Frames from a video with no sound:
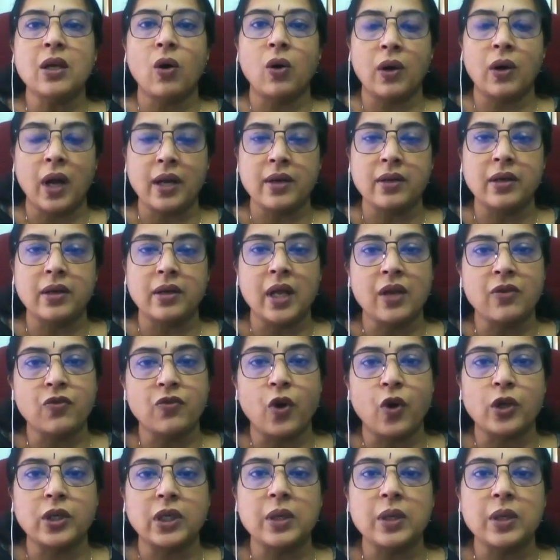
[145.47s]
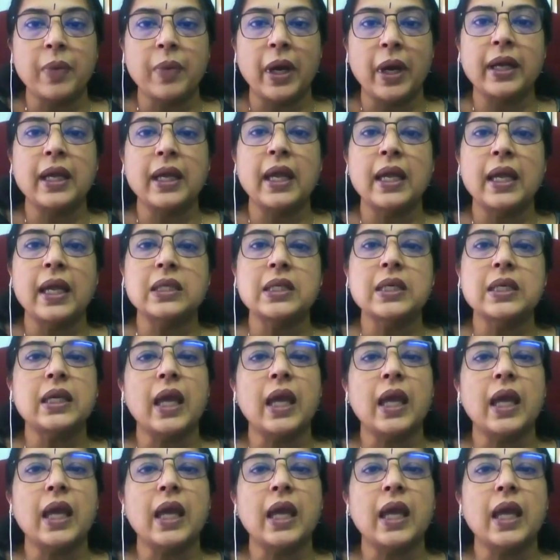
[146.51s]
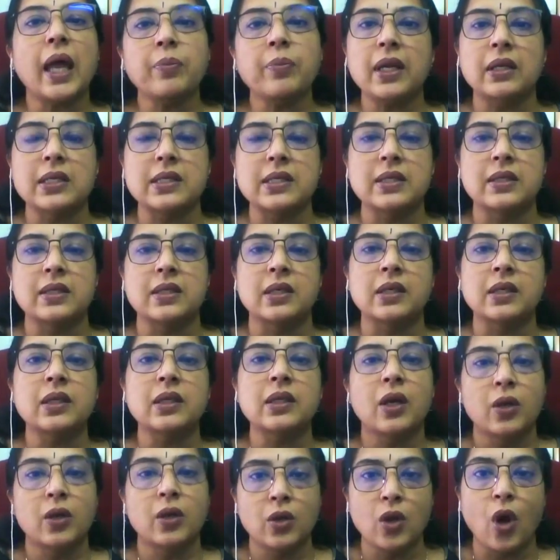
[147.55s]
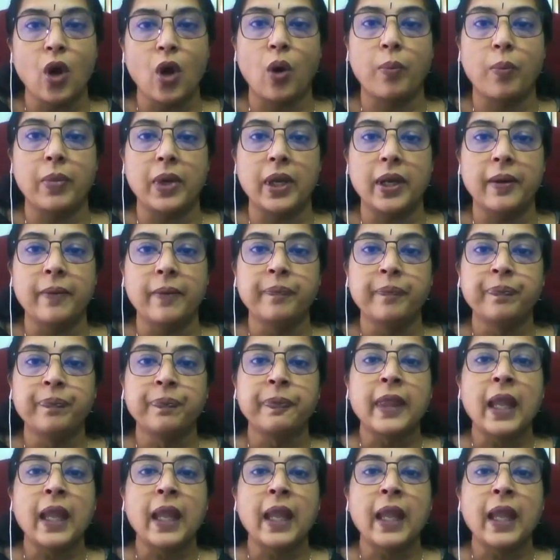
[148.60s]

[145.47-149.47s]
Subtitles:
or 140 by 80 can be considered normal.